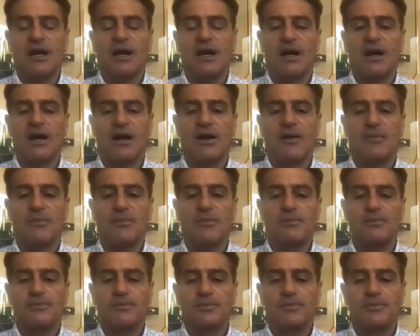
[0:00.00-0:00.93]
Uh,
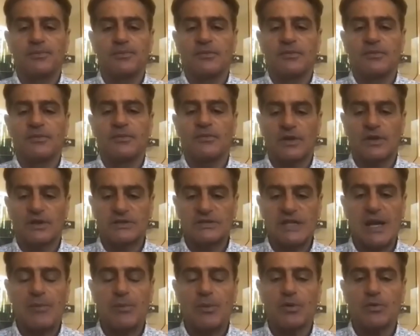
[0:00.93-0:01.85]
for
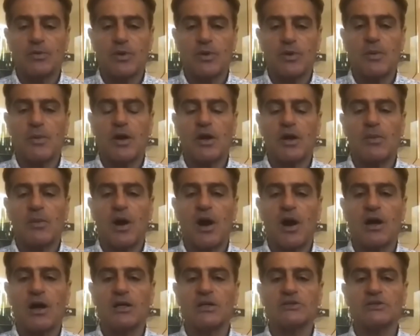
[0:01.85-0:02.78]
example, Ramana
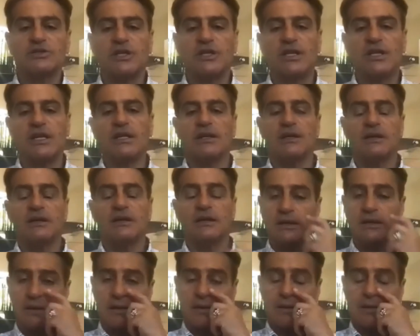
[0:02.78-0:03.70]
Maharishi.
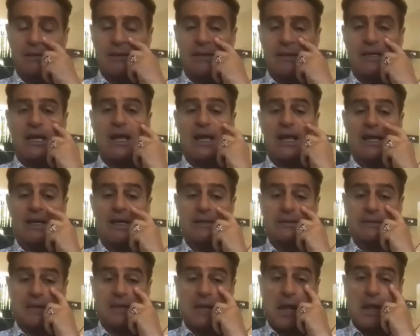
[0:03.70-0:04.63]

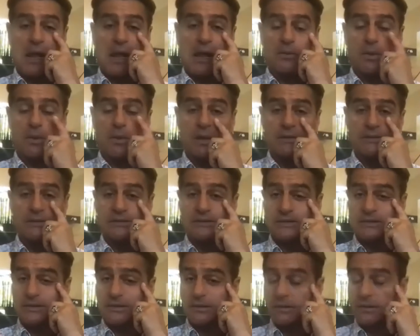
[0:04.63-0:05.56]
And uh, once
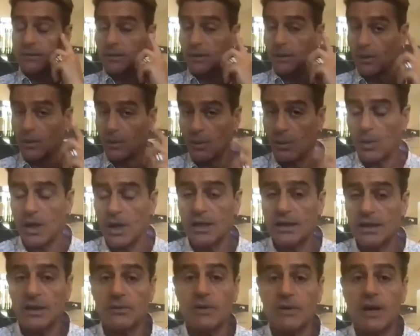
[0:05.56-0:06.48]

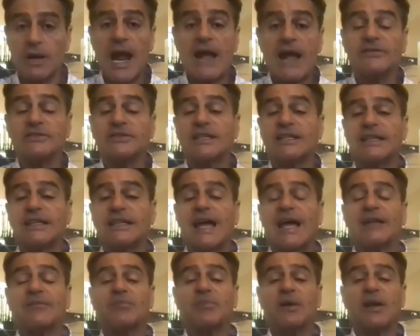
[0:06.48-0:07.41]
one arrives at
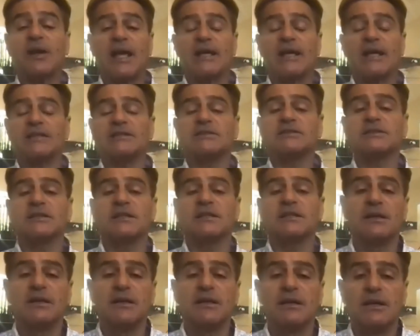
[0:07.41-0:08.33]
that place,
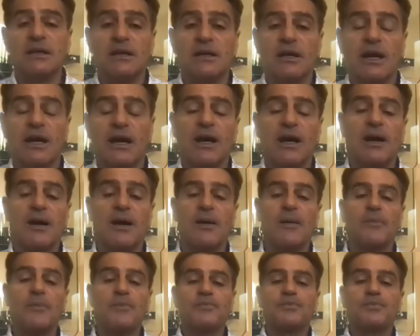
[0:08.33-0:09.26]

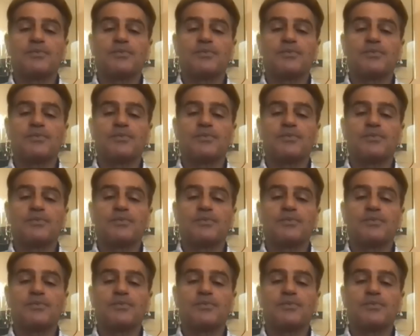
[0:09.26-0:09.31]
um,